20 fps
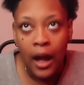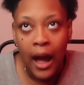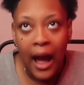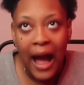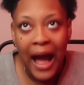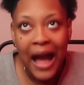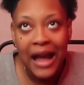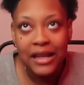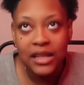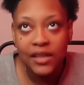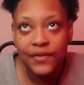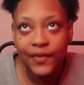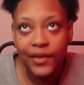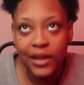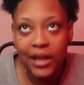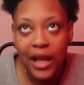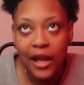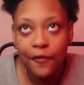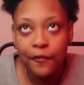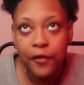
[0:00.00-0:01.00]
I just feel
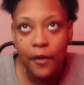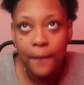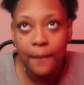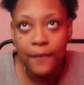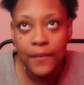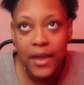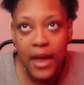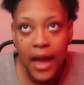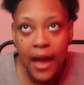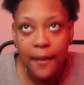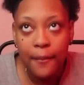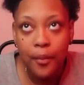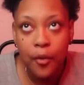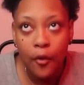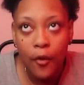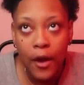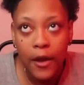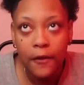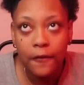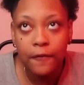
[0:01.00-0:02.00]
like from that
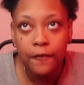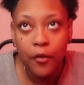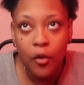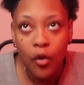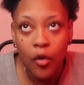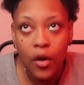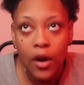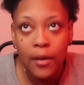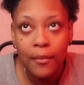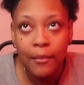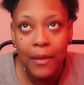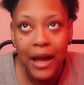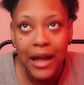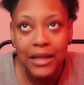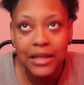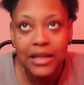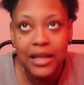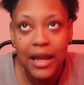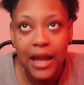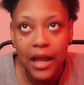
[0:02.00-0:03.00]
point forward, my
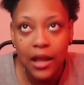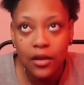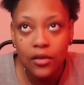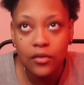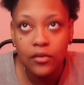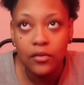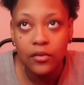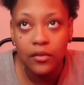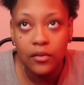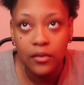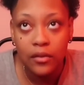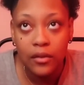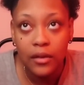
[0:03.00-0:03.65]
channel